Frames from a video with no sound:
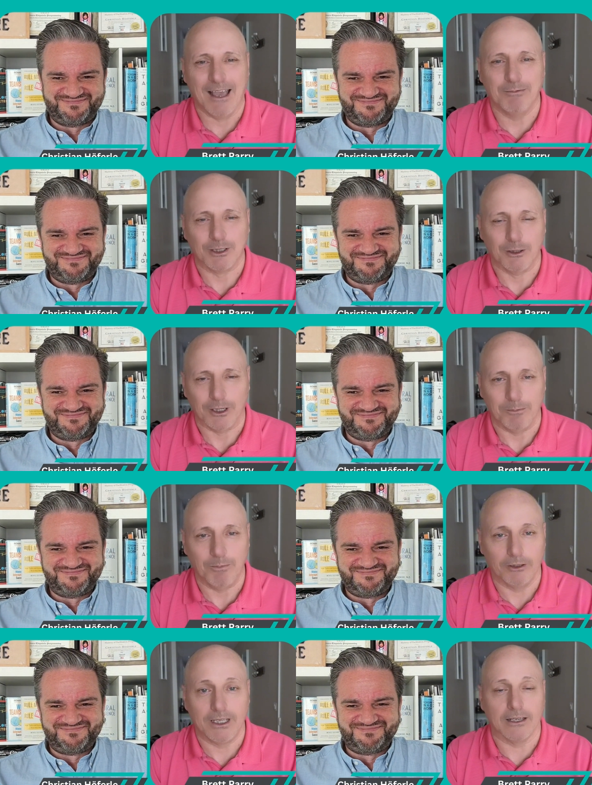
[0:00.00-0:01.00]
Speaker 1: Absolutely.
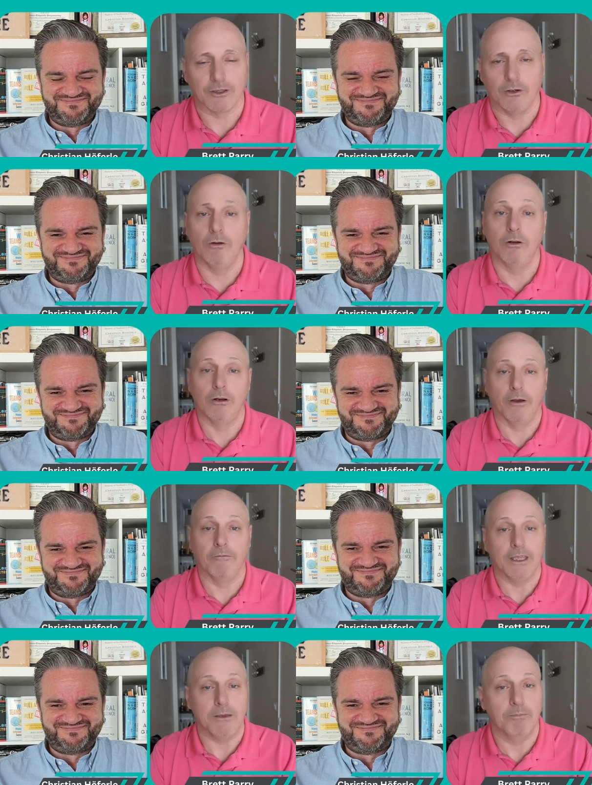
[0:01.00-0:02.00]
Podcasts on all
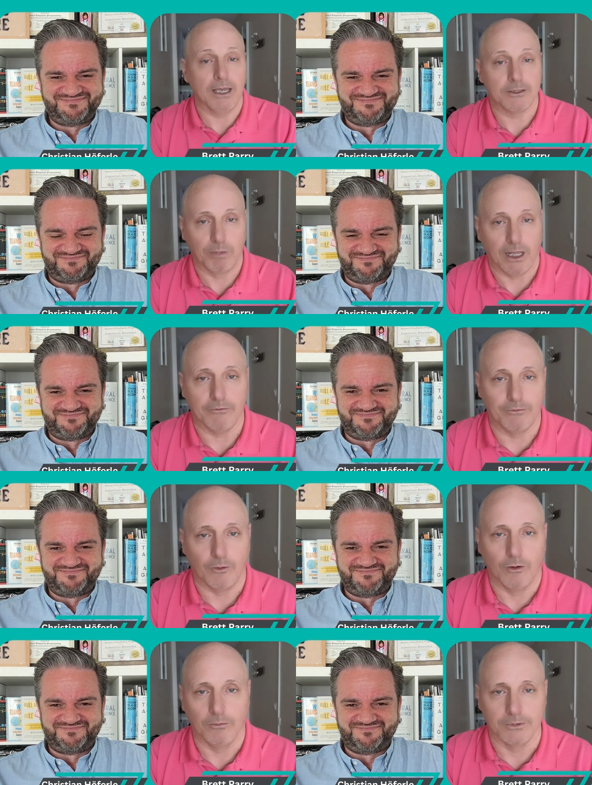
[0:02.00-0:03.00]
of the best
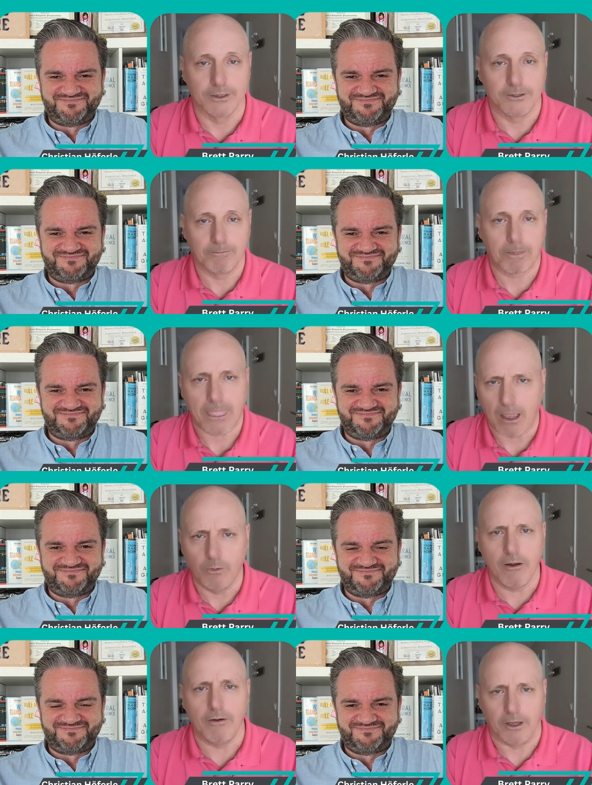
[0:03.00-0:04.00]
platforms,
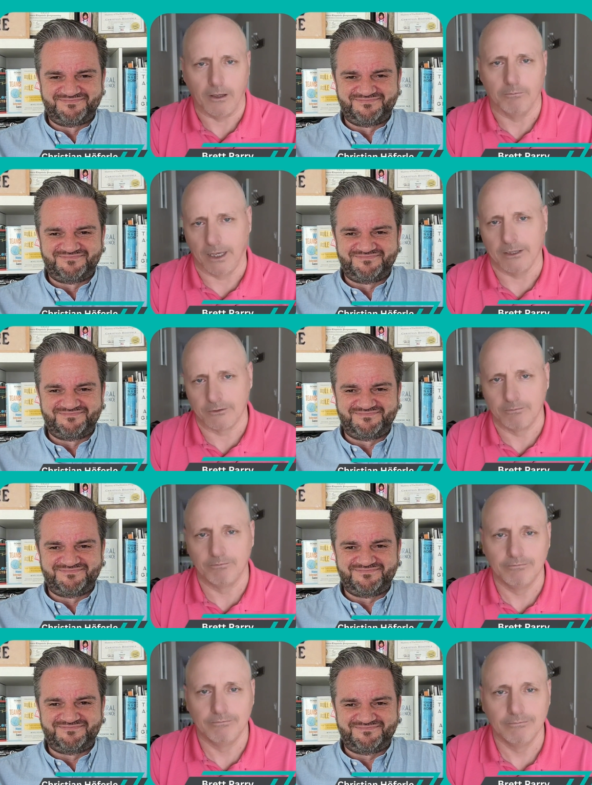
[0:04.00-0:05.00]
wherever best
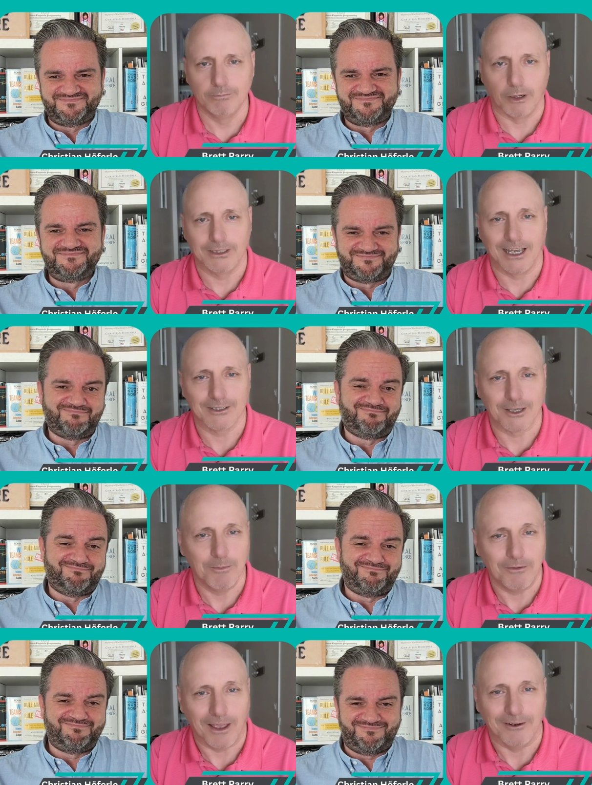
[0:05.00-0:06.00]
podcast
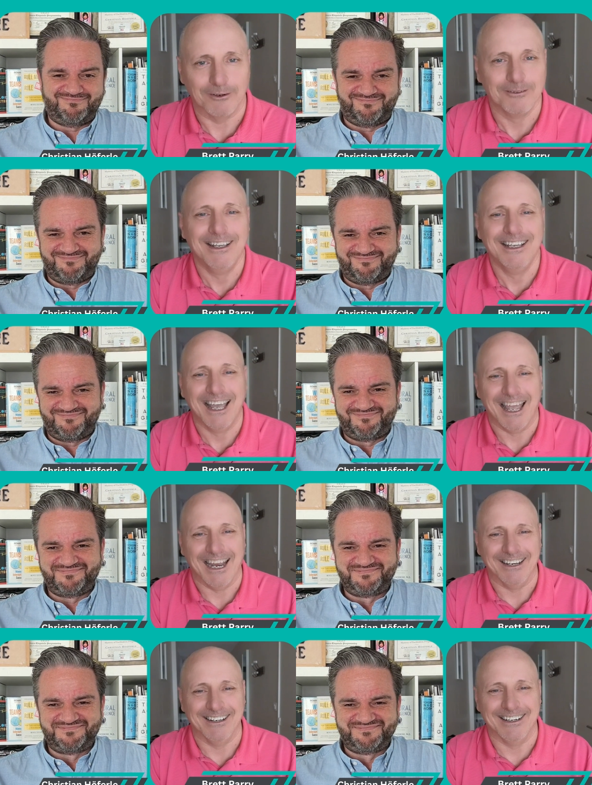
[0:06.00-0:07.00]
can be found.
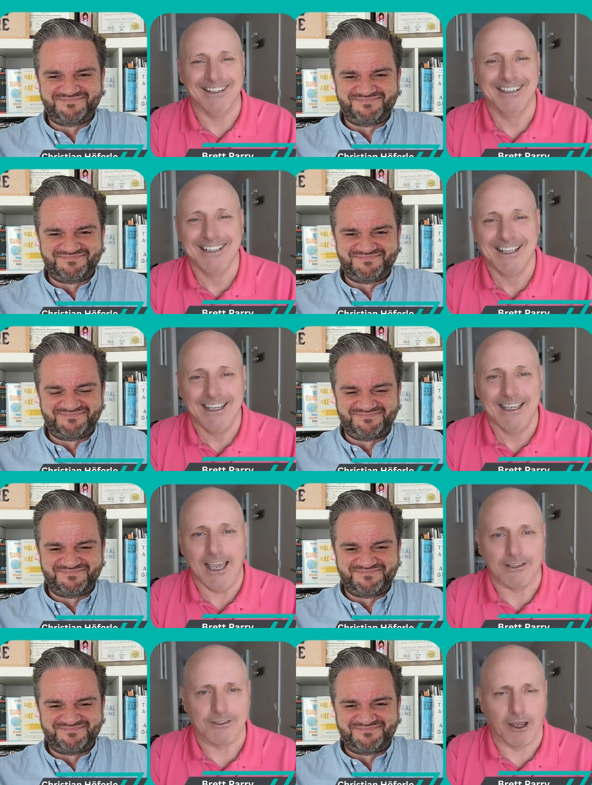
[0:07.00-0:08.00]
And uh,
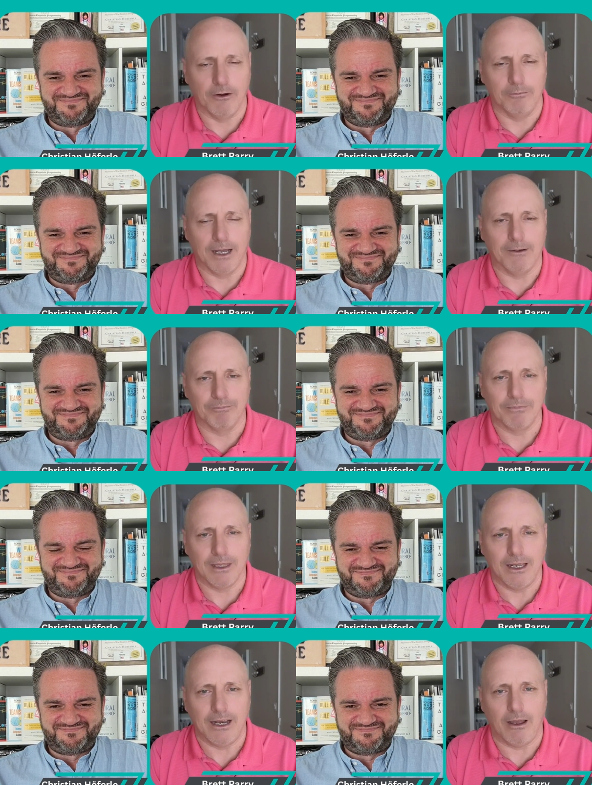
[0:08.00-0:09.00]
yeah, so um,
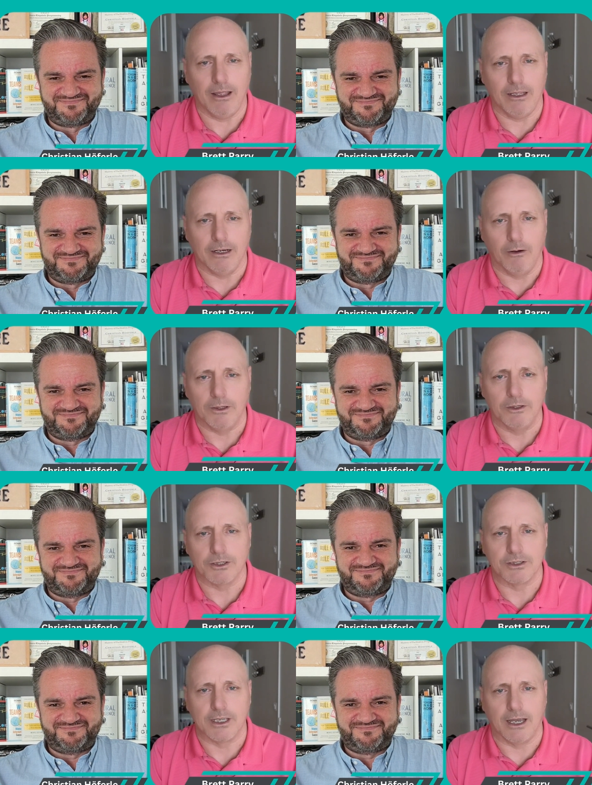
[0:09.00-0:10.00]
and I, you know, we're
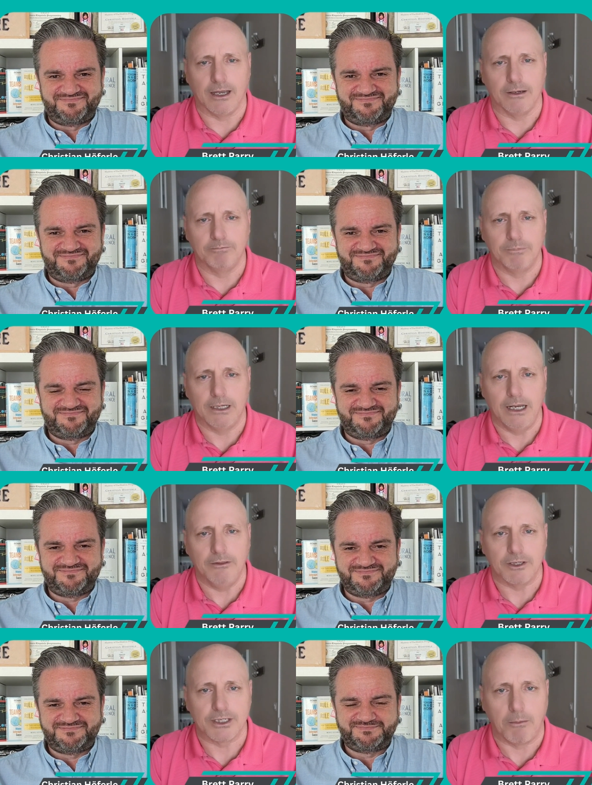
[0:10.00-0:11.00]
just uh, and
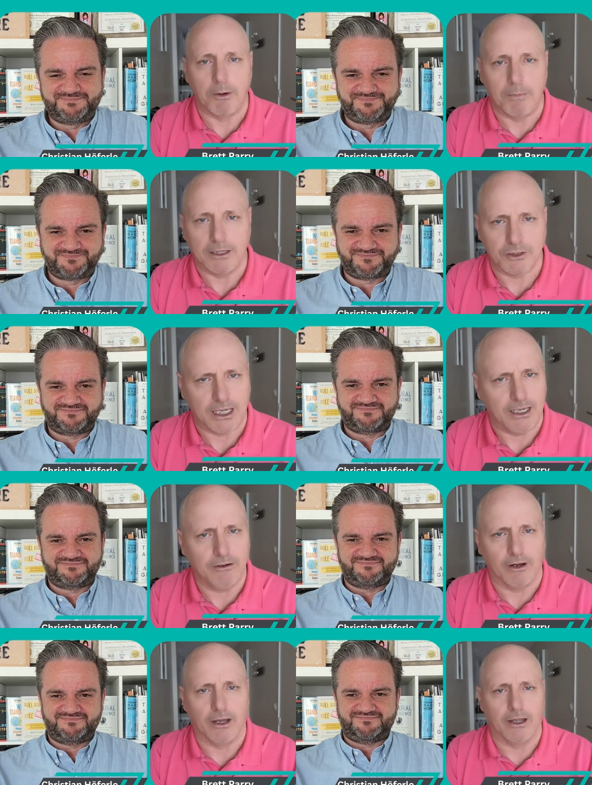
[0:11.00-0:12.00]
in the summer months
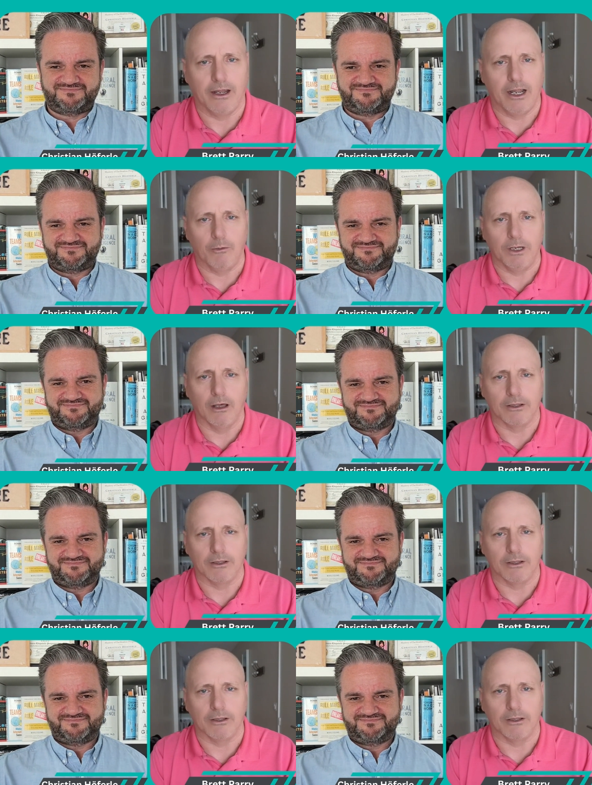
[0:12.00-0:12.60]
here. I, uh, I know we would